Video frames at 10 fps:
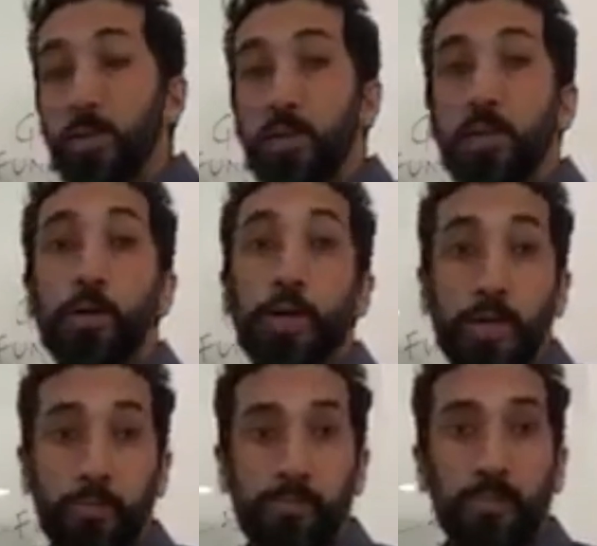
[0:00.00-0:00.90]

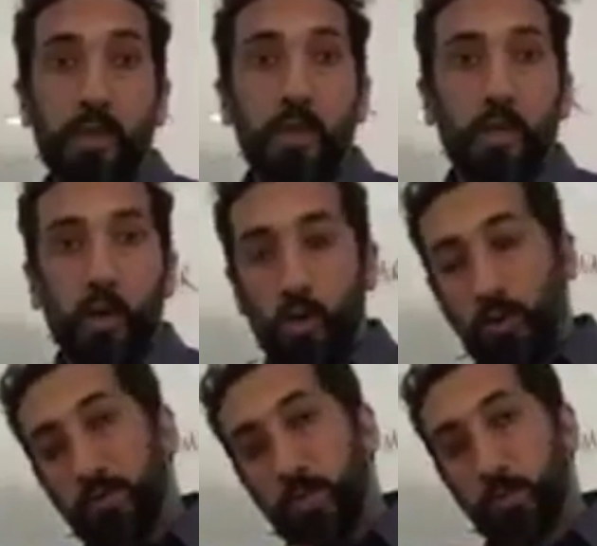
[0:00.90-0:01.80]
learning. All
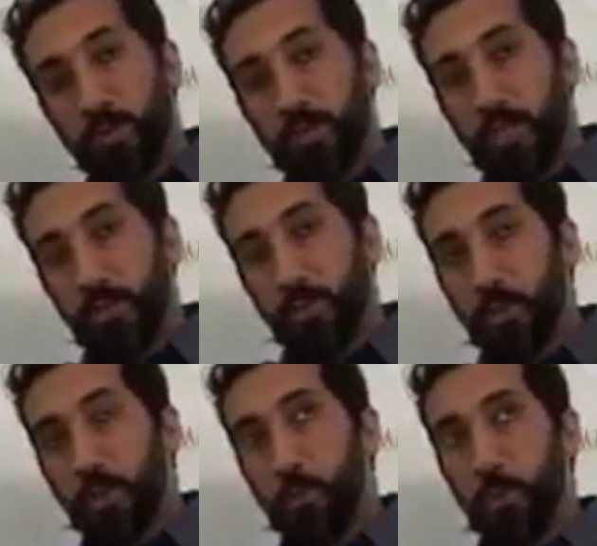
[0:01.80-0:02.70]
of these words that I just
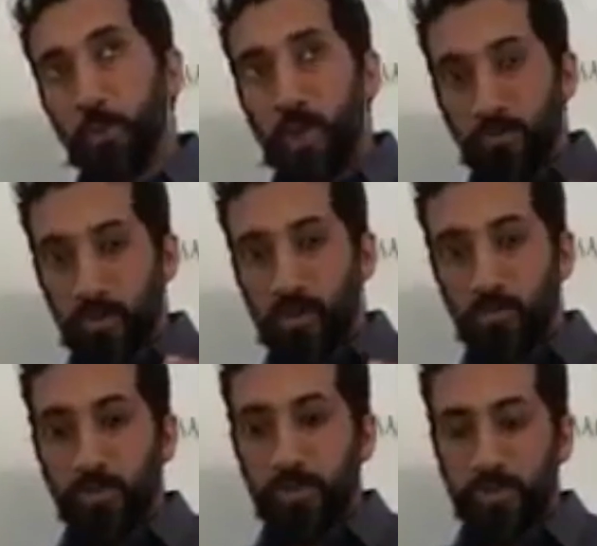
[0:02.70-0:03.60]
shared with you have a
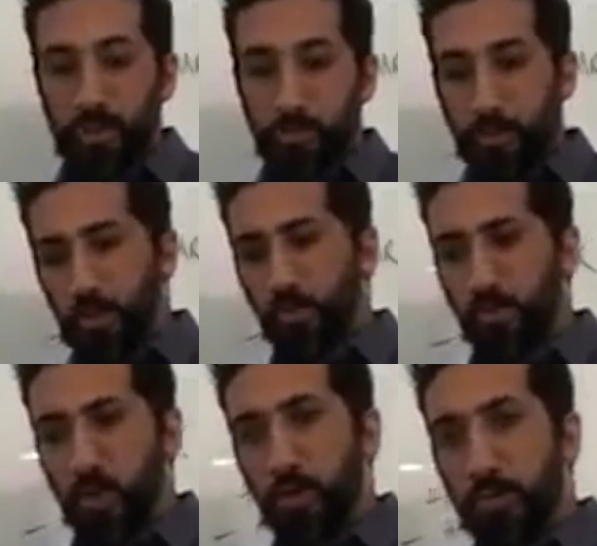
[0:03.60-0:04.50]
common theme. They
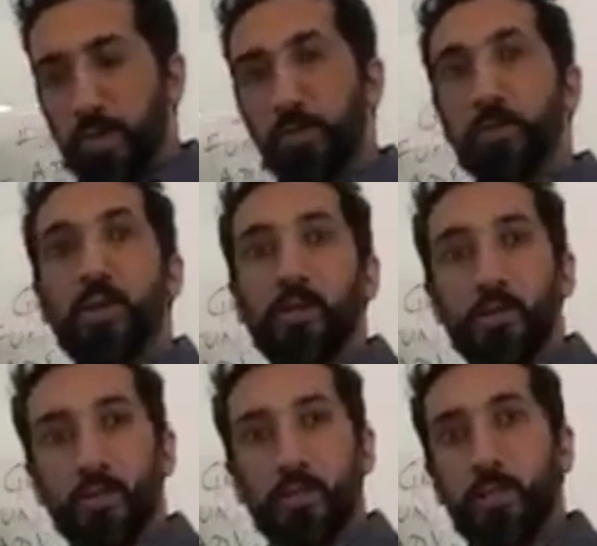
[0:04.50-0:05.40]
revolve around
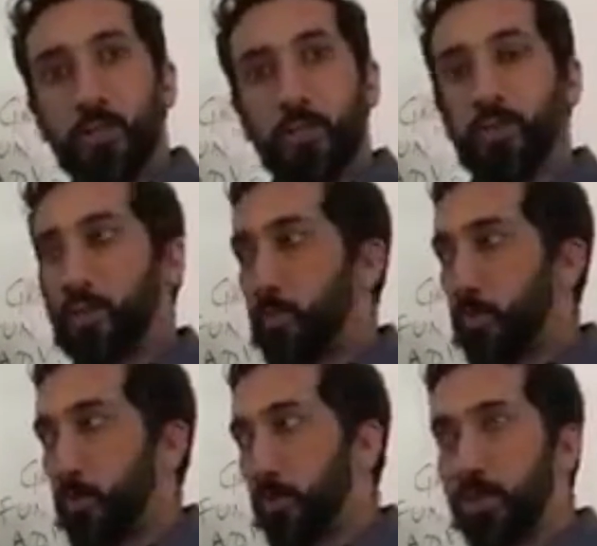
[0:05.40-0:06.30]
knowledge. A teacher is
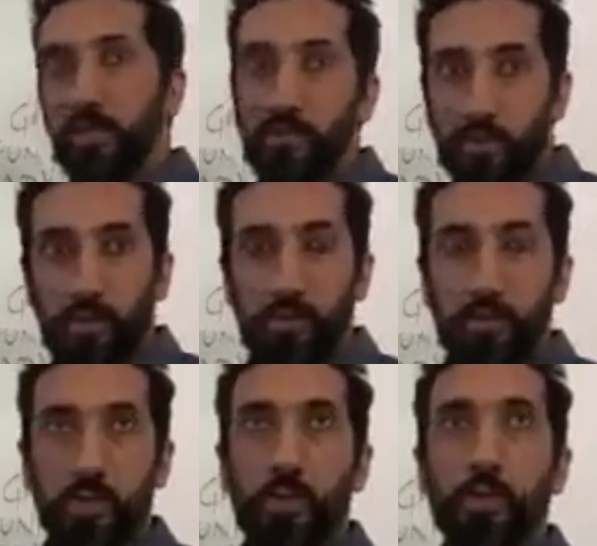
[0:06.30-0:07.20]
someone who gives
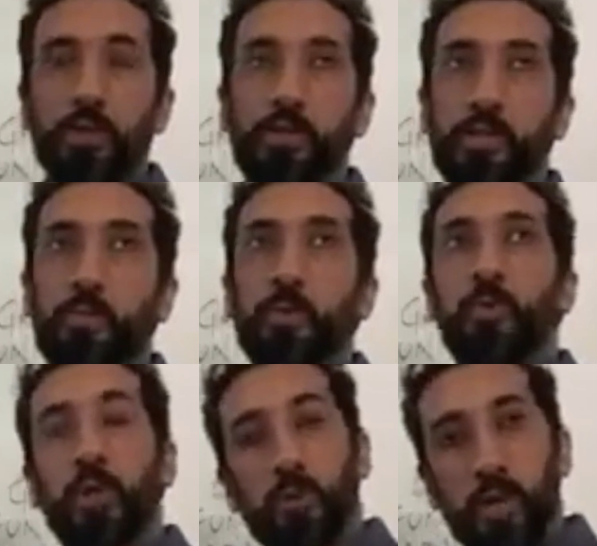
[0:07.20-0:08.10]
knowledge. A learner is someone
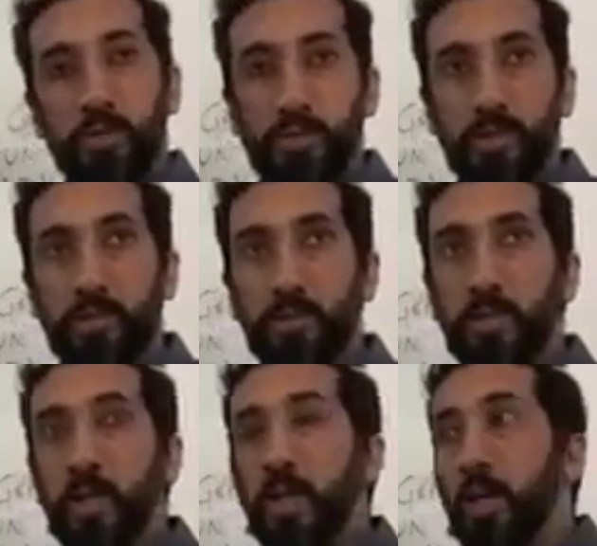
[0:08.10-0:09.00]
who acquires knowledge.
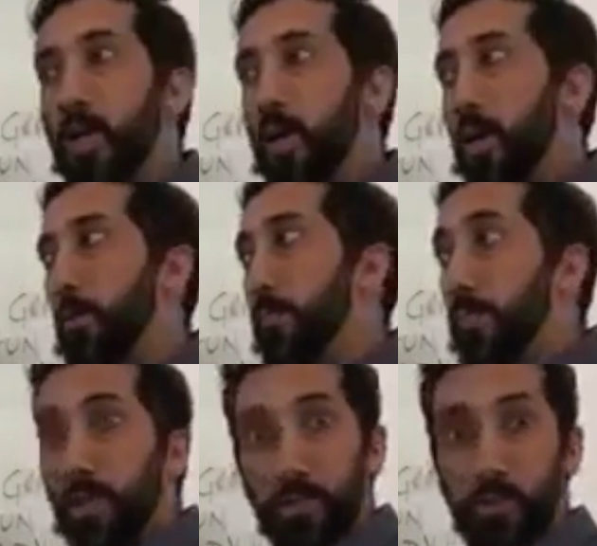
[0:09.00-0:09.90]

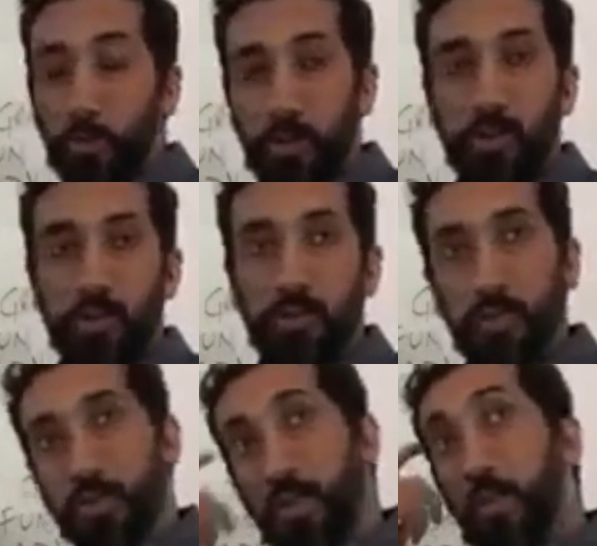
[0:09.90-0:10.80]
Knowledge, the word knowledge
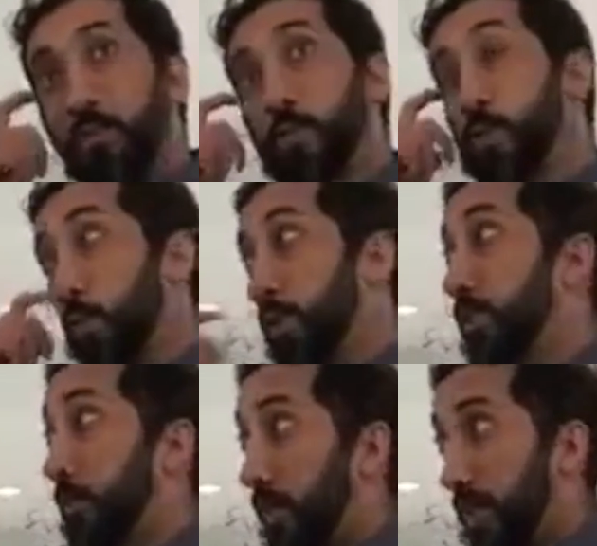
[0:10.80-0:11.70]
itself. A school is
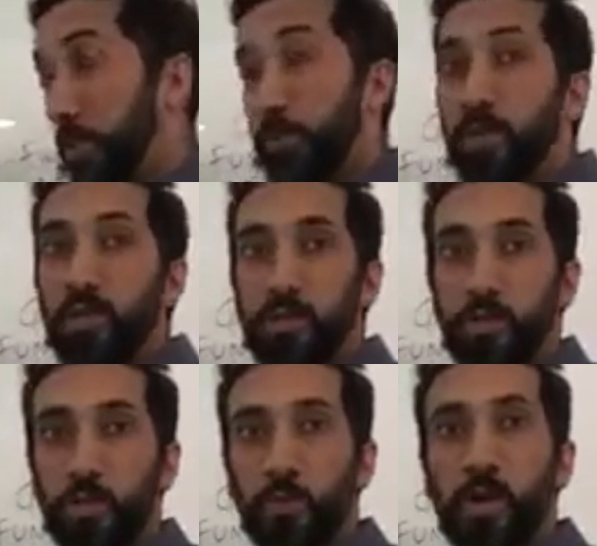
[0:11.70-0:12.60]
a place where knowledge
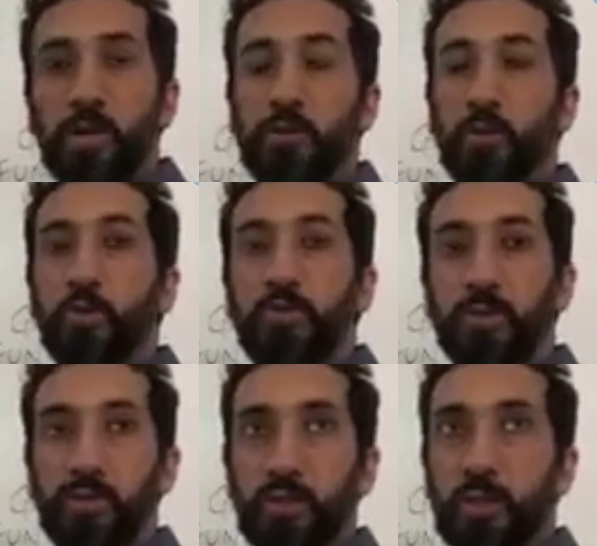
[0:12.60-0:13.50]
is acquired, or
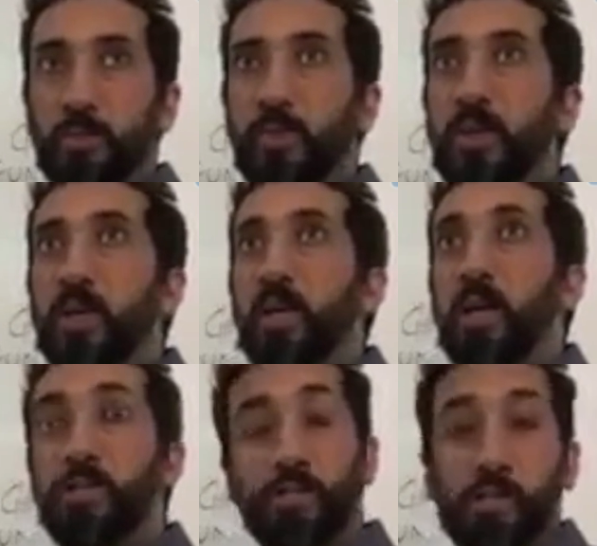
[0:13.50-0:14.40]
university.
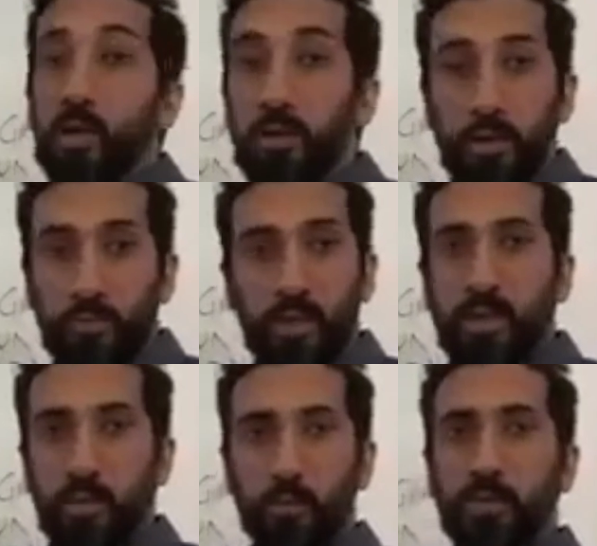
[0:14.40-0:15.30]
A scholar, even
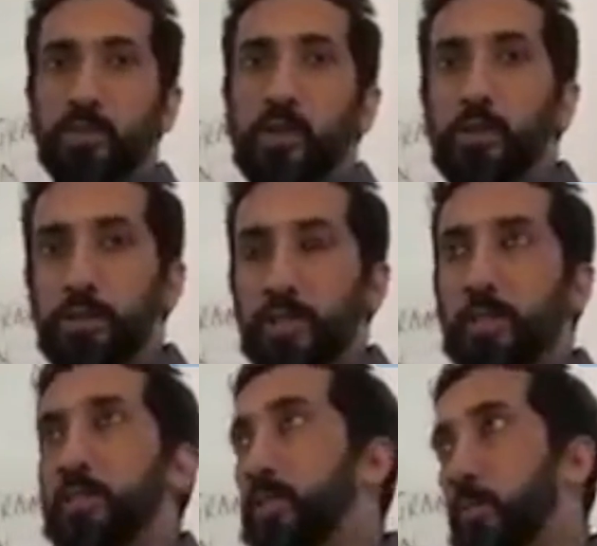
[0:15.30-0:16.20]
add the word scholar to that
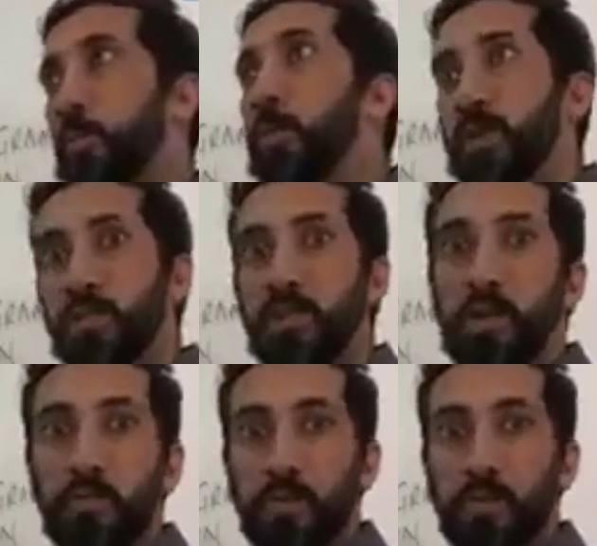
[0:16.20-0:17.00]
list, someone who has a lot of